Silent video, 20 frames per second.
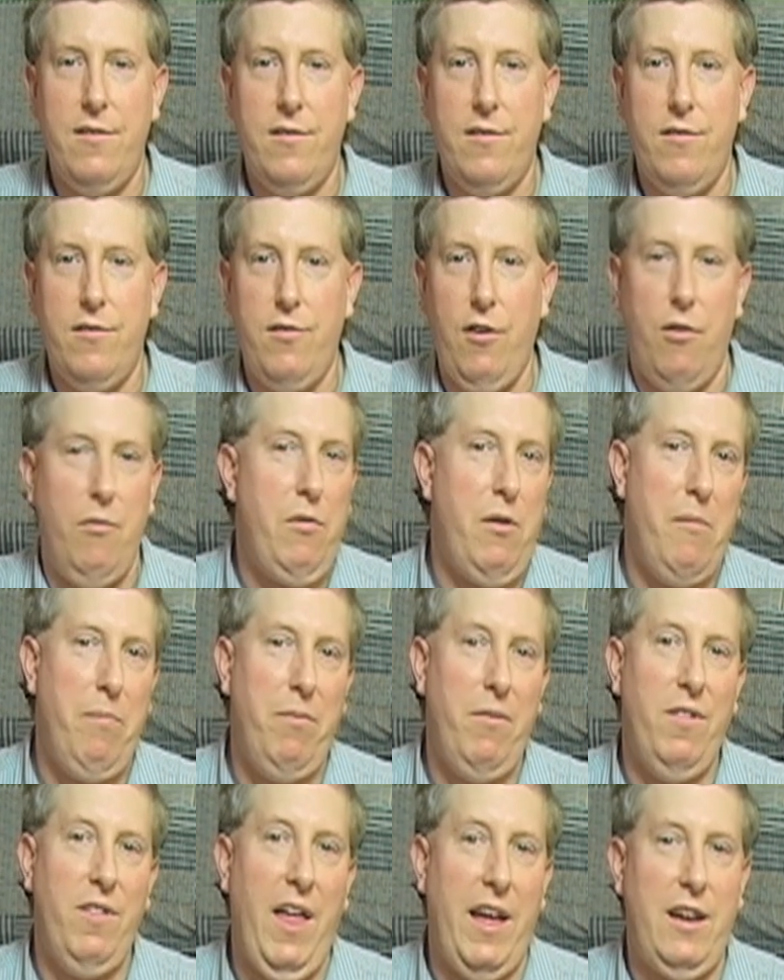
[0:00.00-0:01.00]
So you're
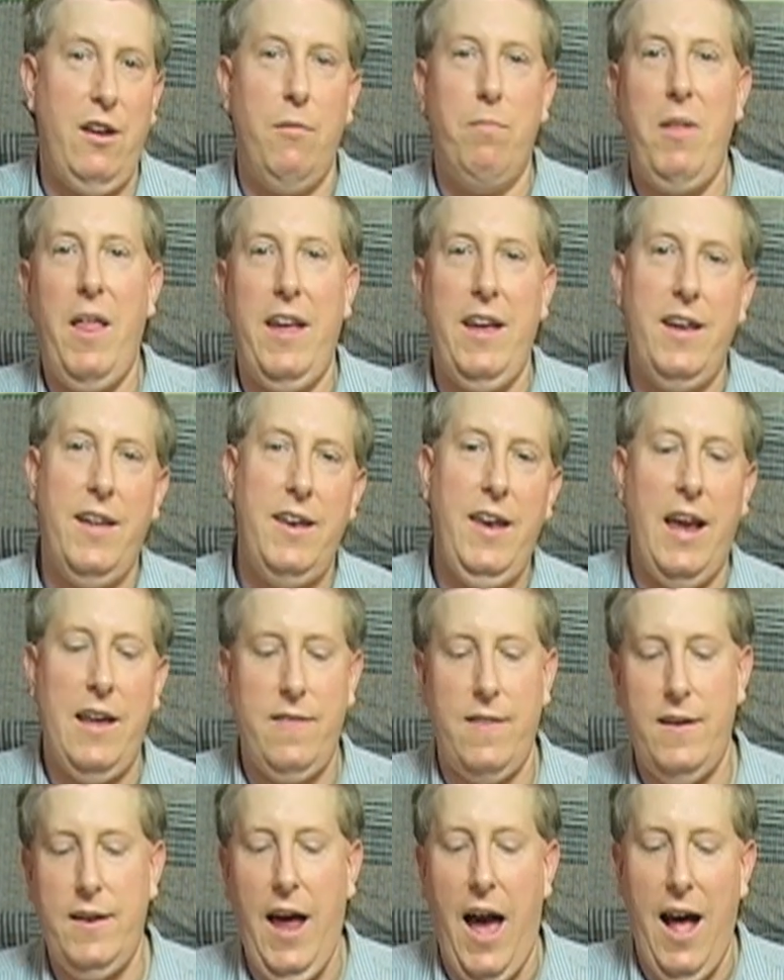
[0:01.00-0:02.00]
playing connect
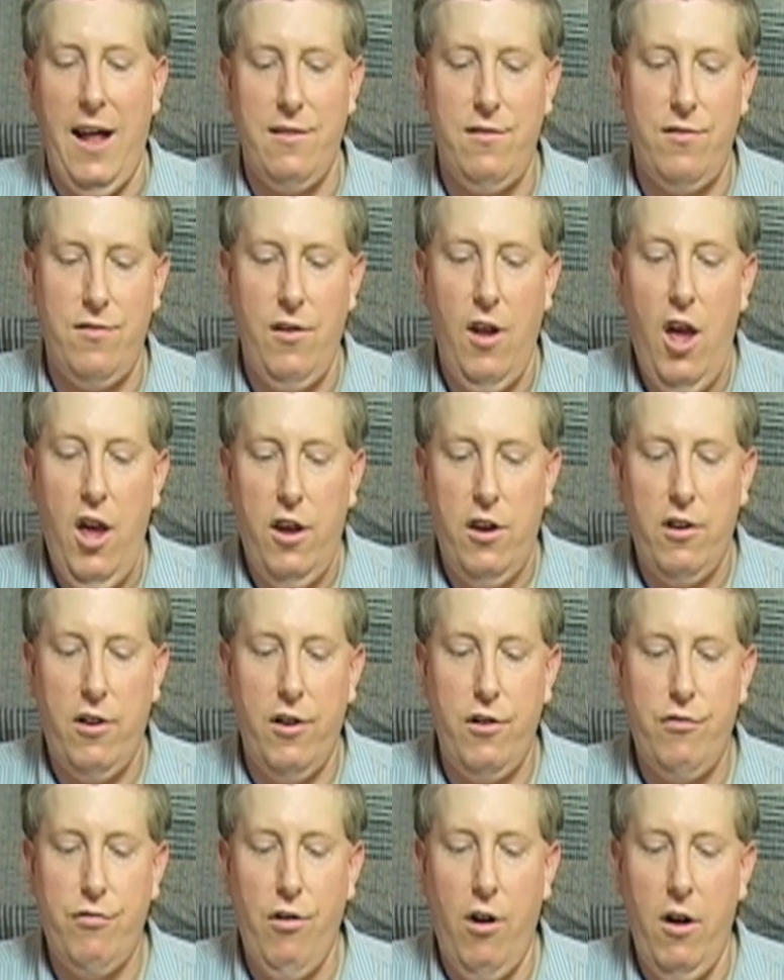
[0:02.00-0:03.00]
the dots. You're
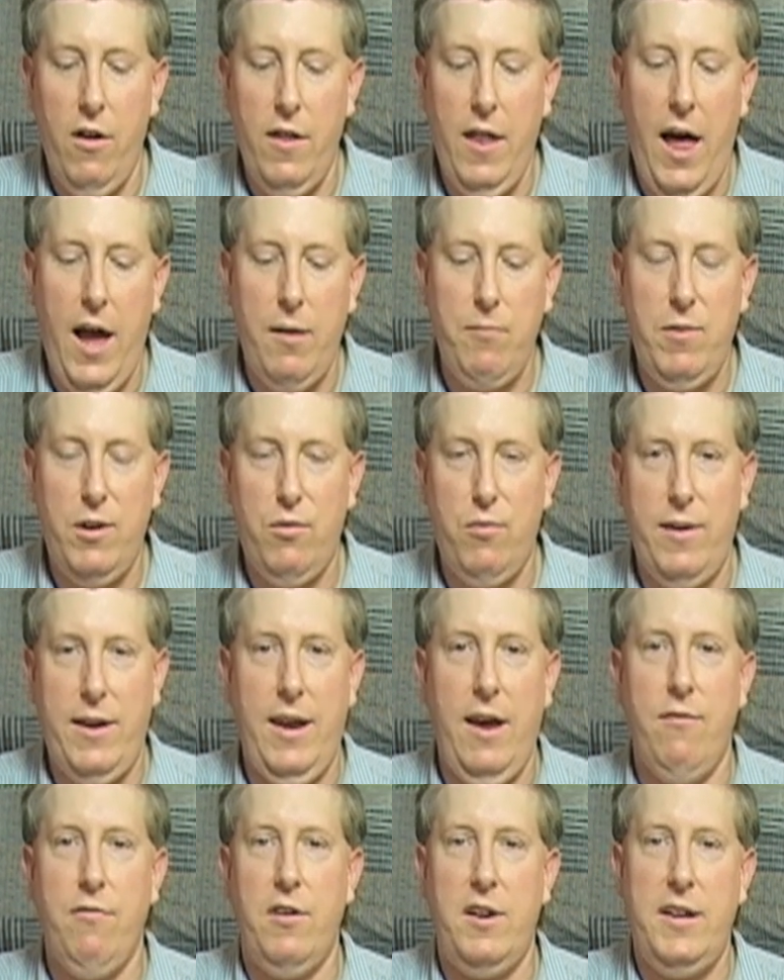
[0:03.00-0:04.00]
going to draw a line between
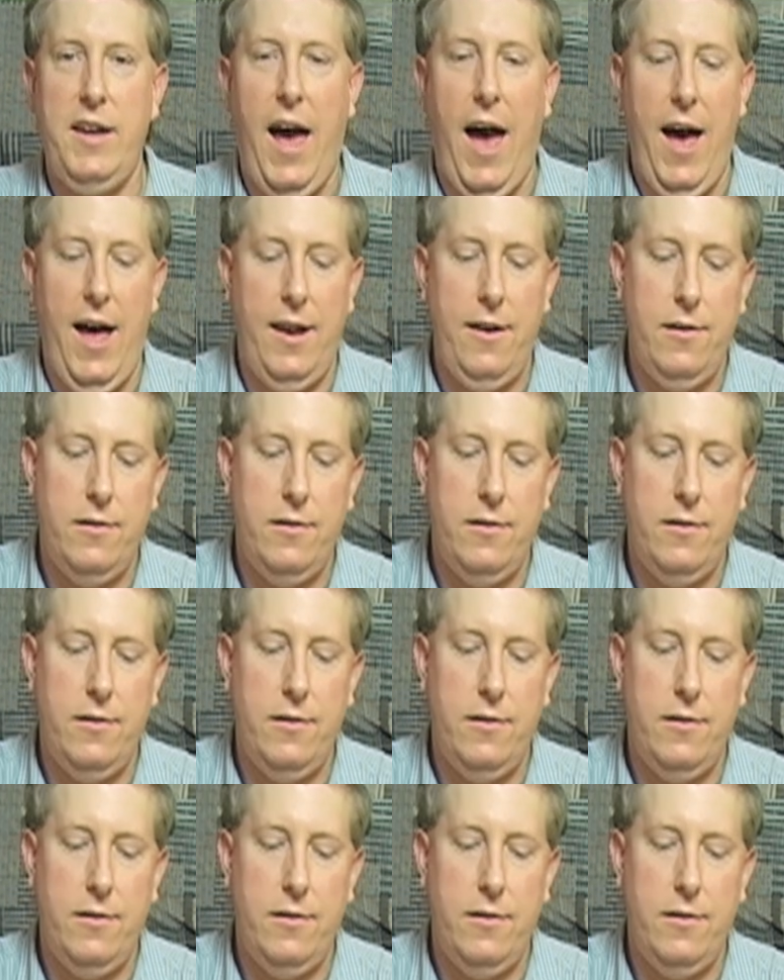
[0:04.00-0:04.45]
every dot.